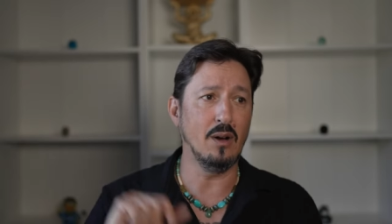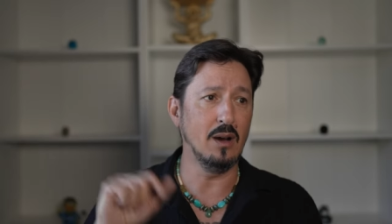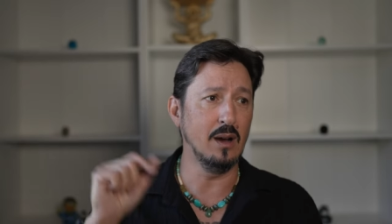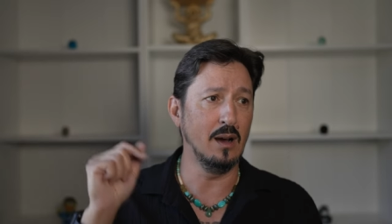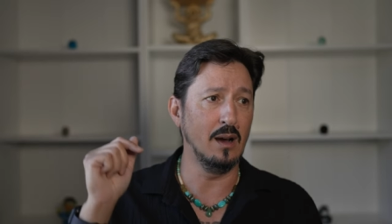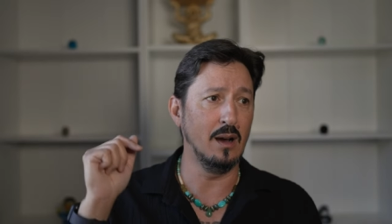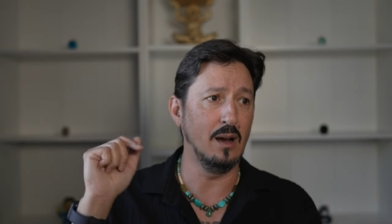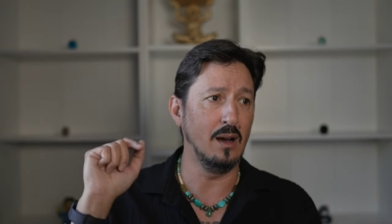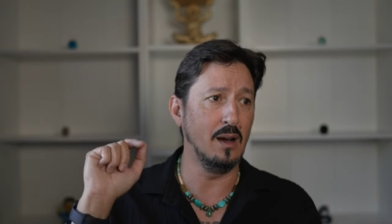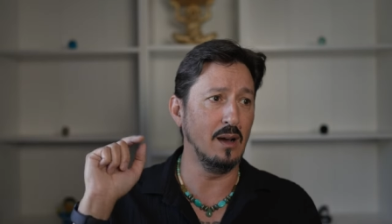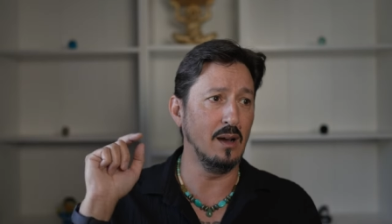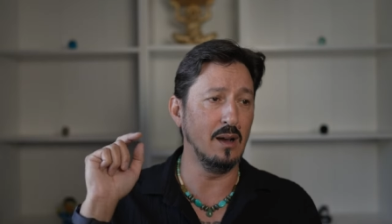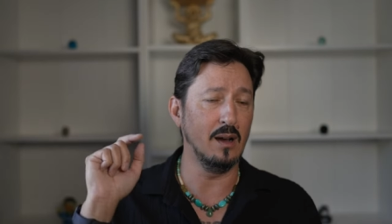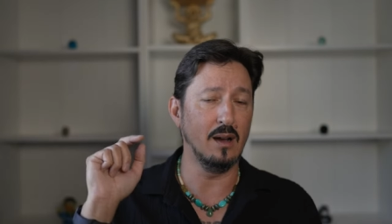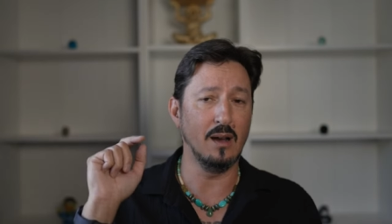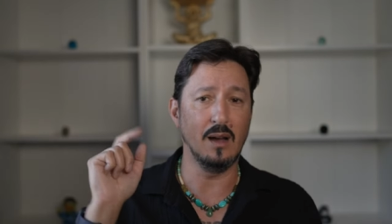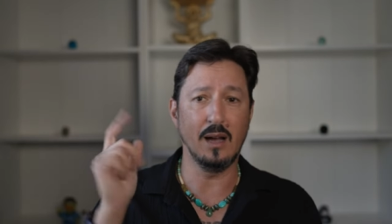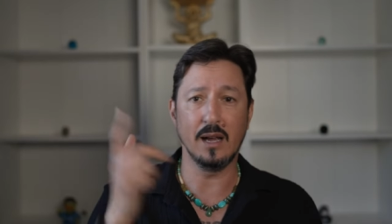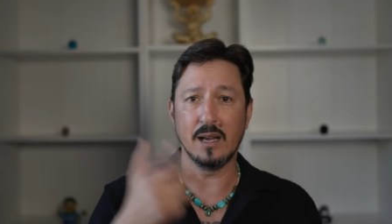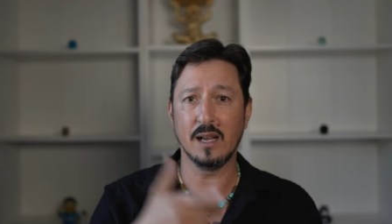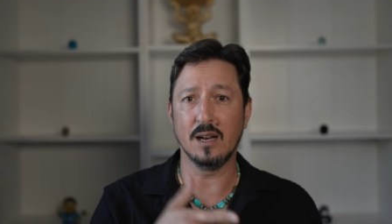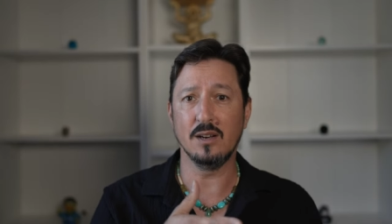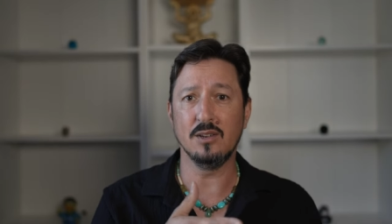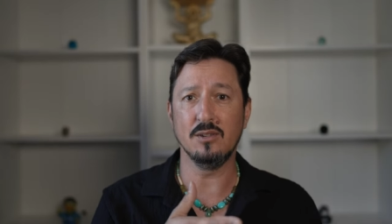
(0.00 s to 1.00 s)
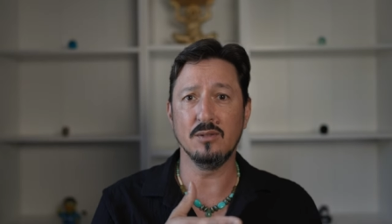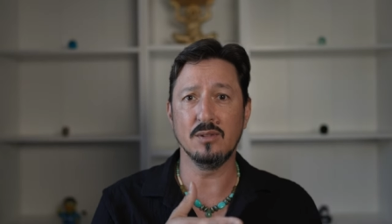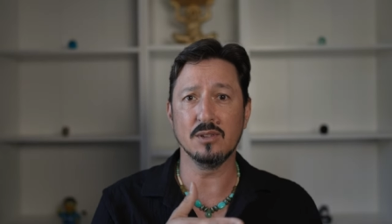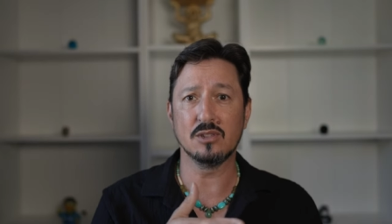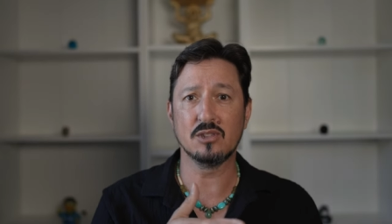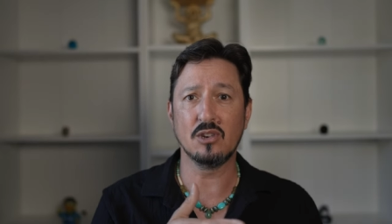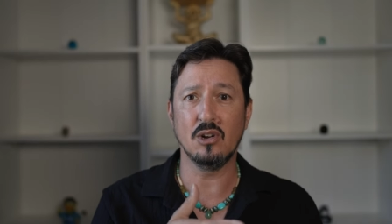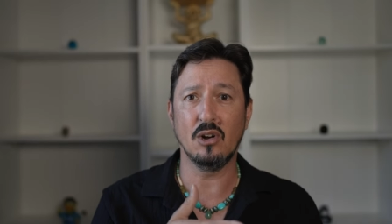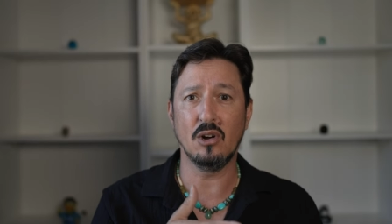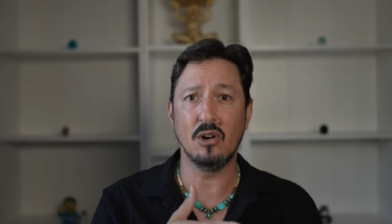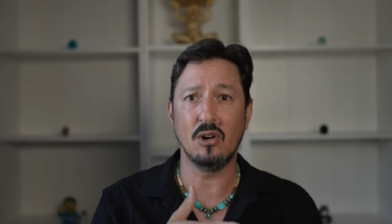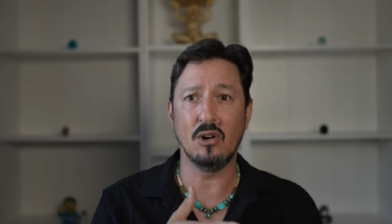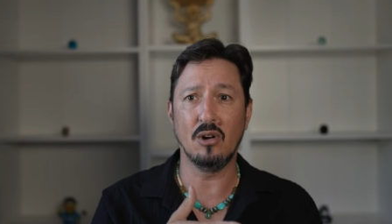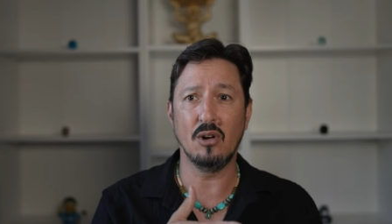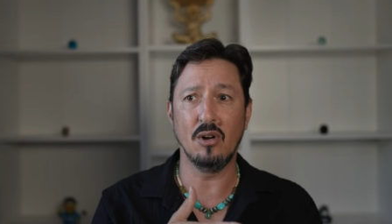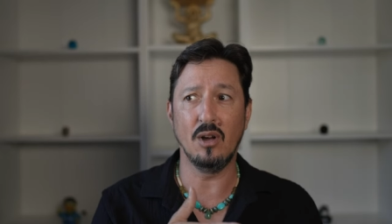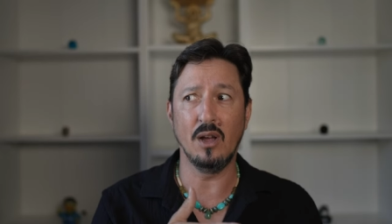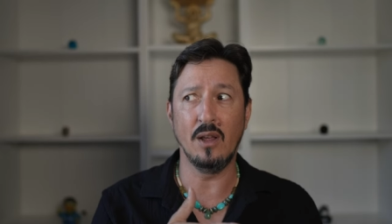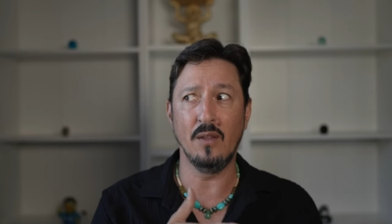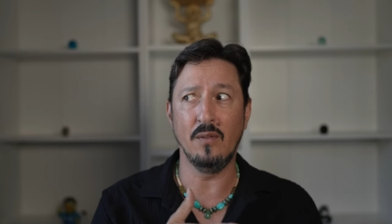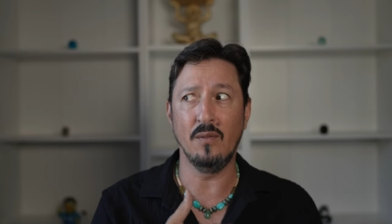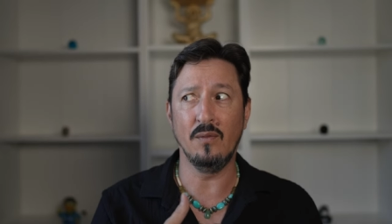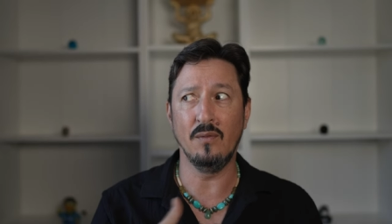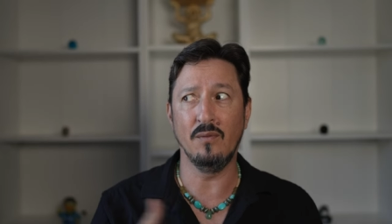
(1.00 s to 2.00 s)
Uh, I got to do this call
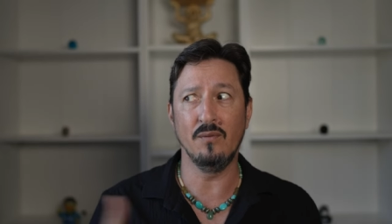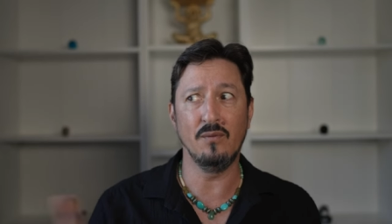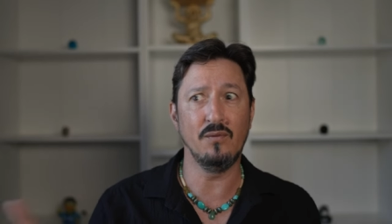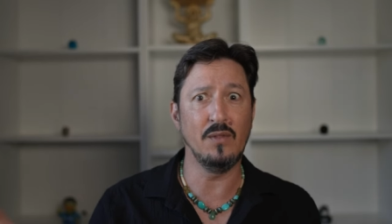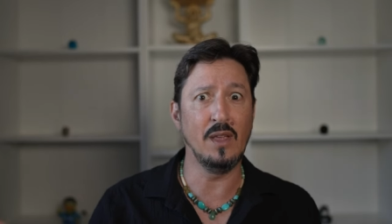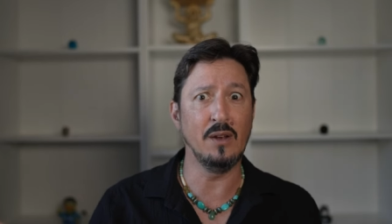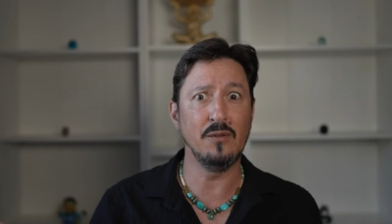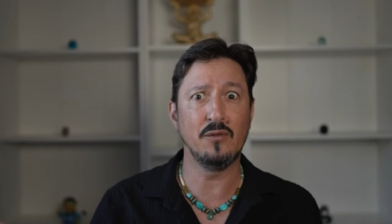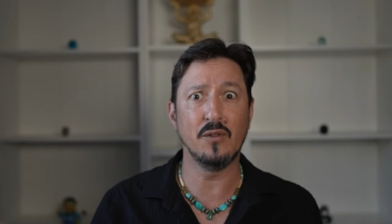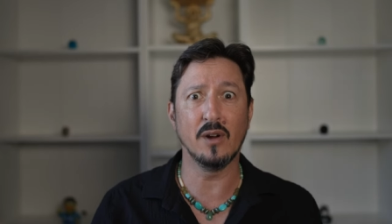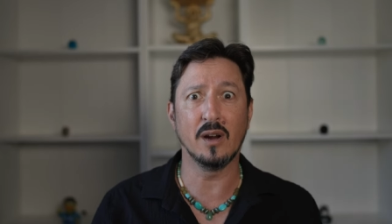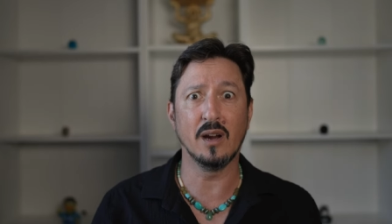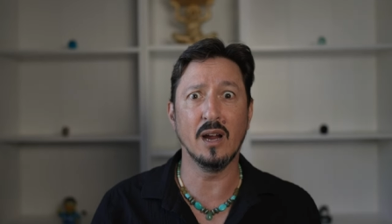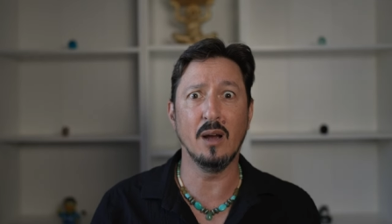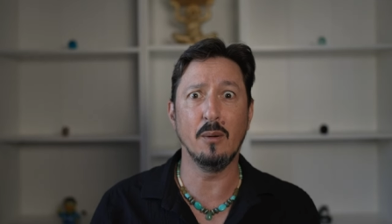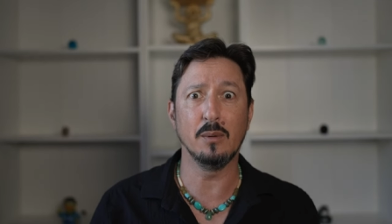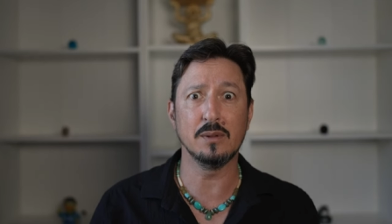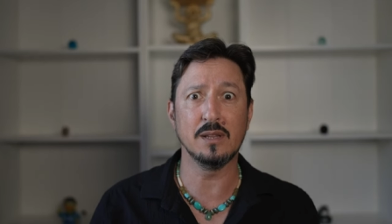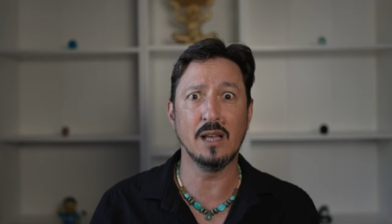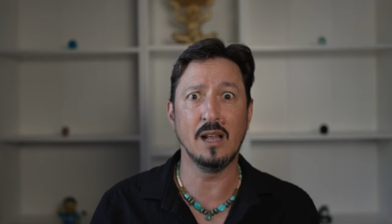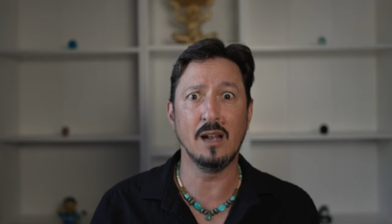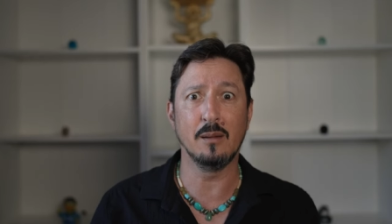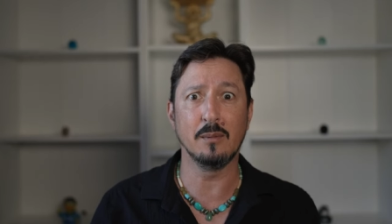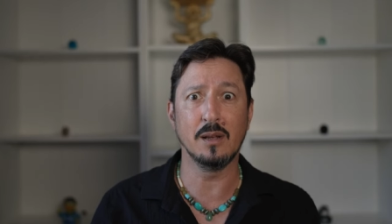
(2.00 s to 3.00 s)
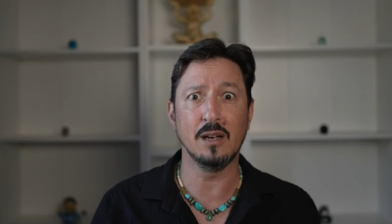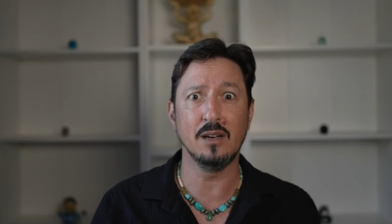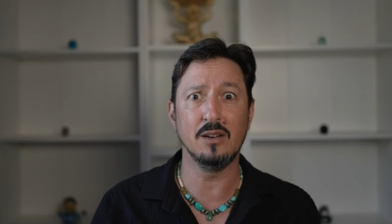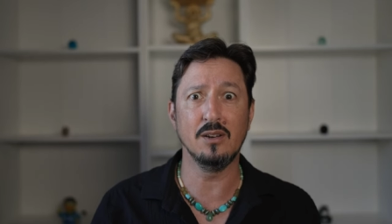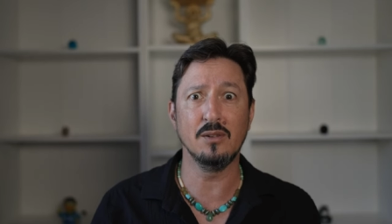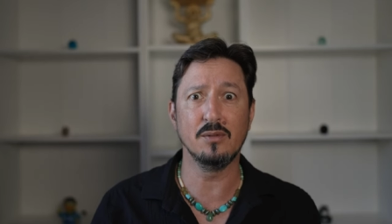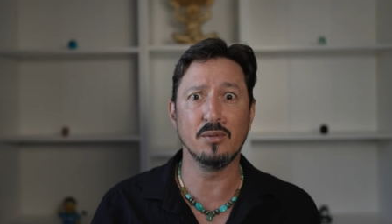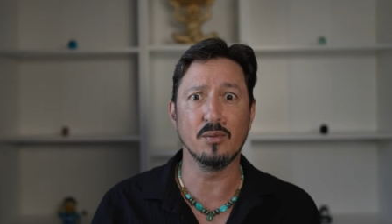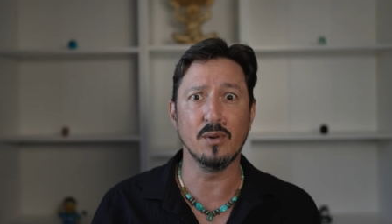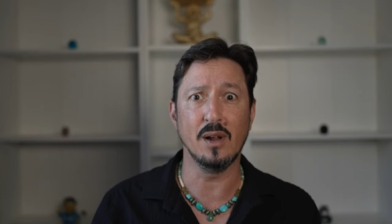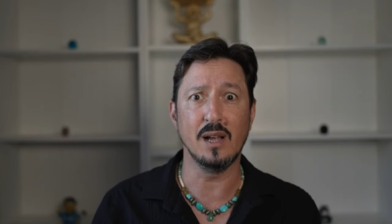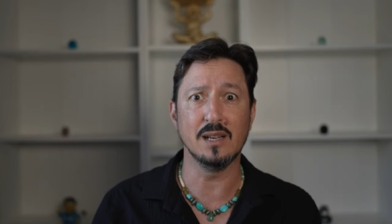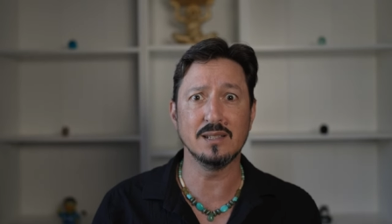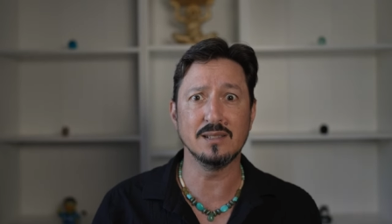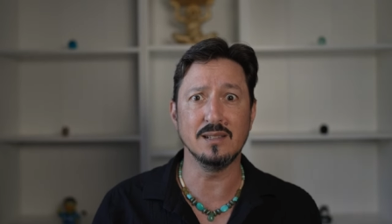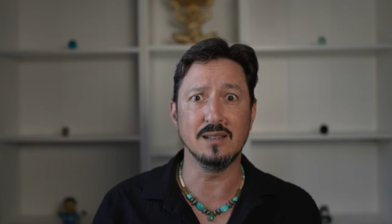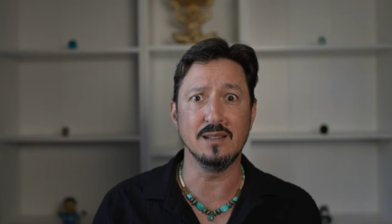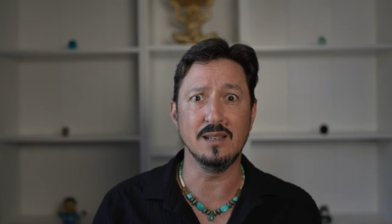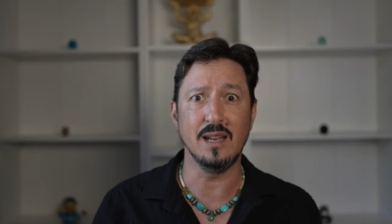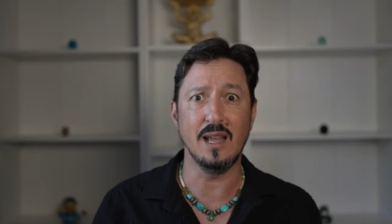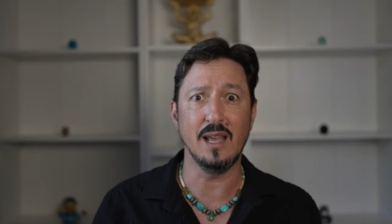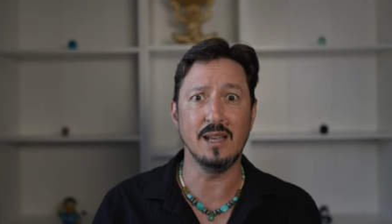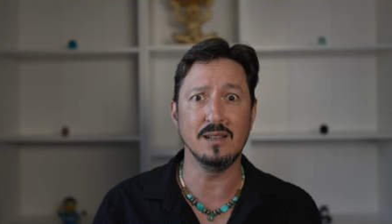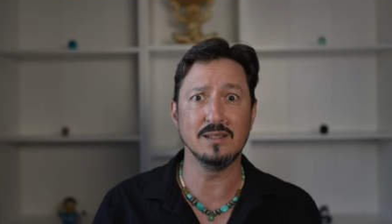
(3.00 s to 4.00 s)
and then figure out what the hell I'm going to do for the rest of
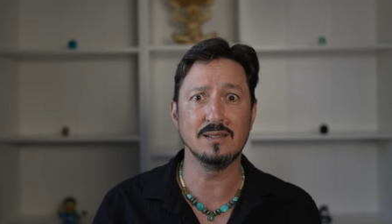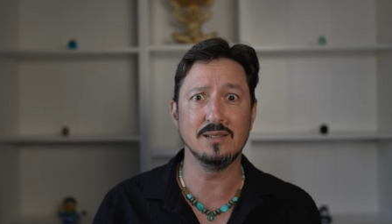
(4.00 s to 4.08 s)
the day.